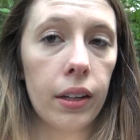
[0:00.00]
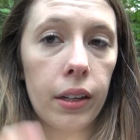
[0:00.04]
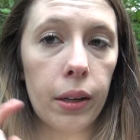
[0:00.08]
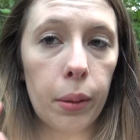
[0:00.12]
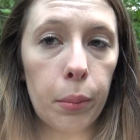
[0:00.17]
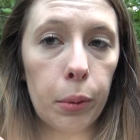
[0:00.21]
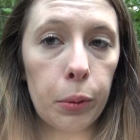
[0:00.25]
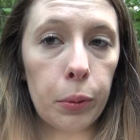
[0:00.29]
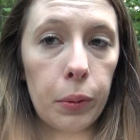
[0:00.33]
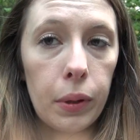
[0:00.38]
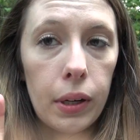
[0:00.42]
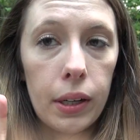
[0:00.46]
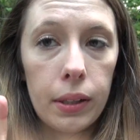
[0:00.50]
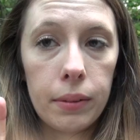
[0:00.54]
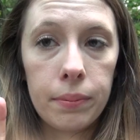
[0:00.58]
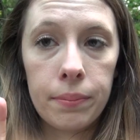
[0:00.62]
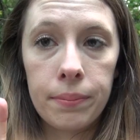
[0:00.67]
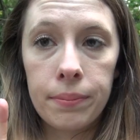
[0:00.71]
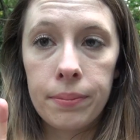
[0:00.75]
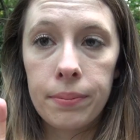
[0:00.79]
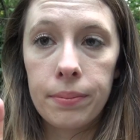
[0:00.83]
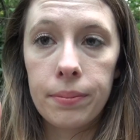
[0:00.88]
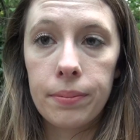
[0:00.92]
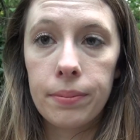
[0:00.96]
Number one,
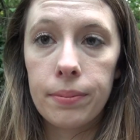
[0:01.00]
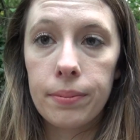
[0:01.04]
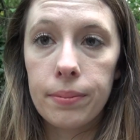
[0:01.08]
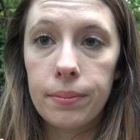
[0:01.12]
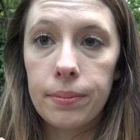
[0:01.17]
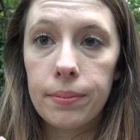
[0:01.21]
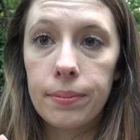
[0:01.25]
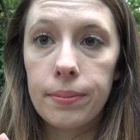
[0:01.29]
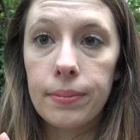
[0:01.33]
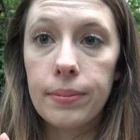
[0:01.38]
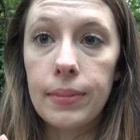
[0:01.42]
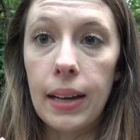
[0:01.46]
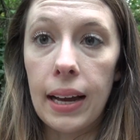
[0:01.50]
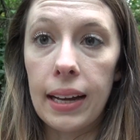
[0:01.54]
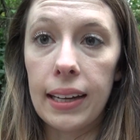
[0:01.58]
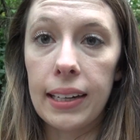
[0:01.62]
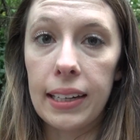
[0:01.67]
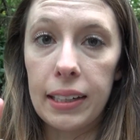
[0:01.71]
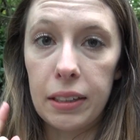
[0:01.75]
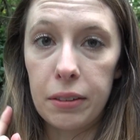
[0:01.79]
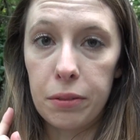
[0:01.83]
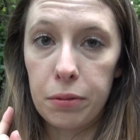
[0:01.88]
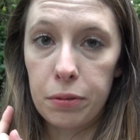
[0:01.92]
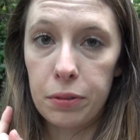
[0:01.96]

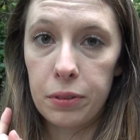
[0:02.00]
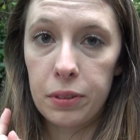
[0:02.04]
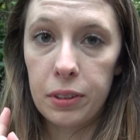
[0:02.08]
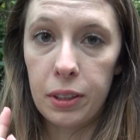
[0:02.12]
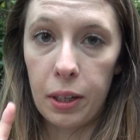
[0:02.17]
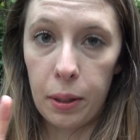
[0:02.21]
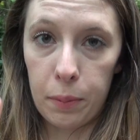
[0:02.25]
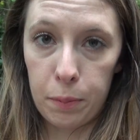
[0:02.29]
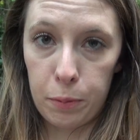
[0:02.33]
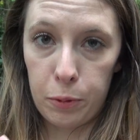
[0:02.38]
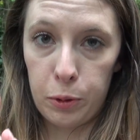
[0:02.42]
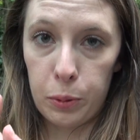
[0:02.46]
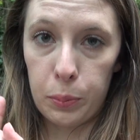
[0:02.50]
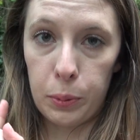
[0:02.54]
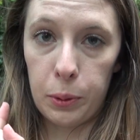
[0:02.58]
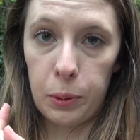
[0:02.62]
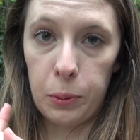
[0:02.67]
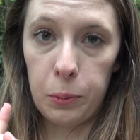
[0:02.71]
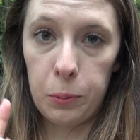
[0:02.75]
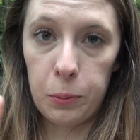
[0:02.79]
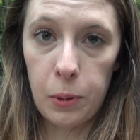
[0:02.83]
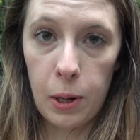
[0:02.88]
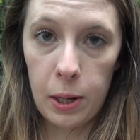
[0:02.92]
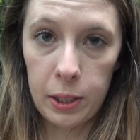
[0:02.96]
have
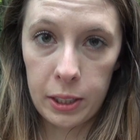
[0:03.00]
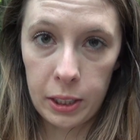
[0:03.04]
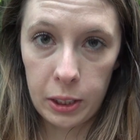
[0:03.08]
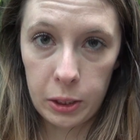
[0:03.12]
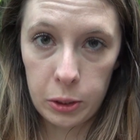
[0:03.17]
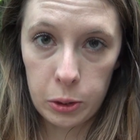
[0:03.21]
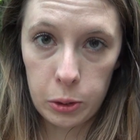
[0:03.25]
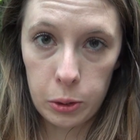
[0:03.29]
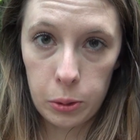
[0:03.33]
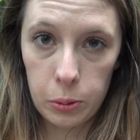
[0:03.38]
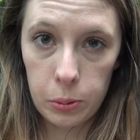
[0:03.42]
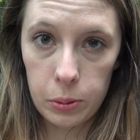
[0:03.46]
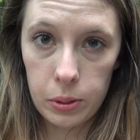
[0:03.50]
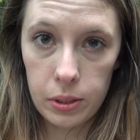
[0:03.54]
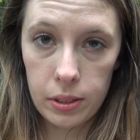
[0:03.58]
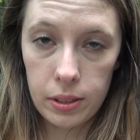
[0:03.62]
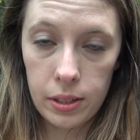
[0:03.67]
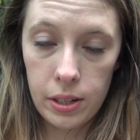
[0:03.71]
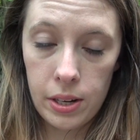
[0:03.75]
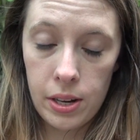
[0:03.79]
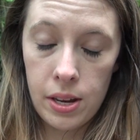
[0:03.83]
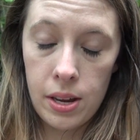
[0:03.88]
comfortable walking shoes.